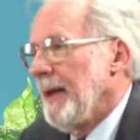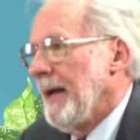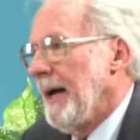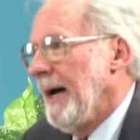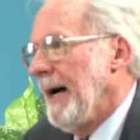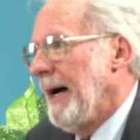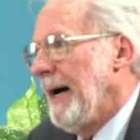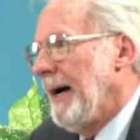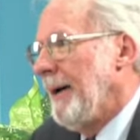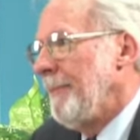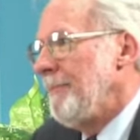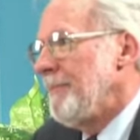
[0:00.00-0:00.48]

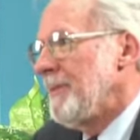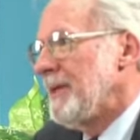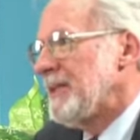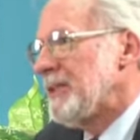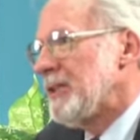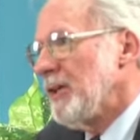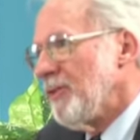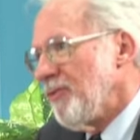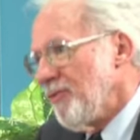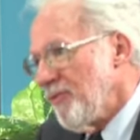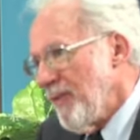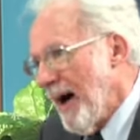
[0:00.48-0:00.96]

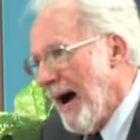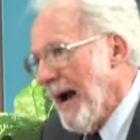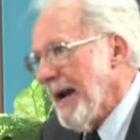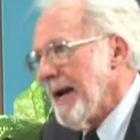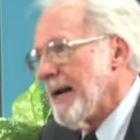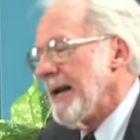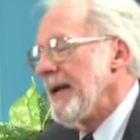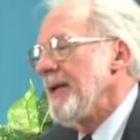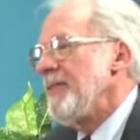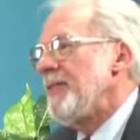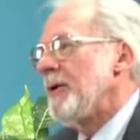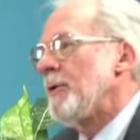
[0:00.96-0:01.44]
So
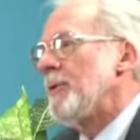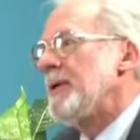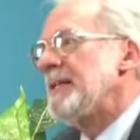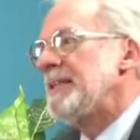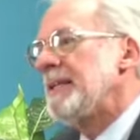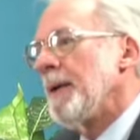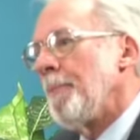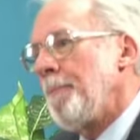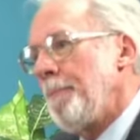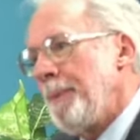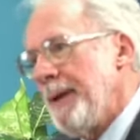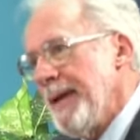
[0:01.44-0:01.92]
finally, there was
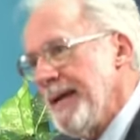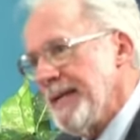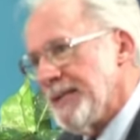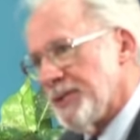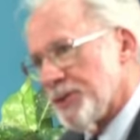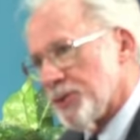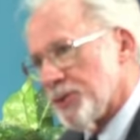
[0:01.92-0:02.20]
a peace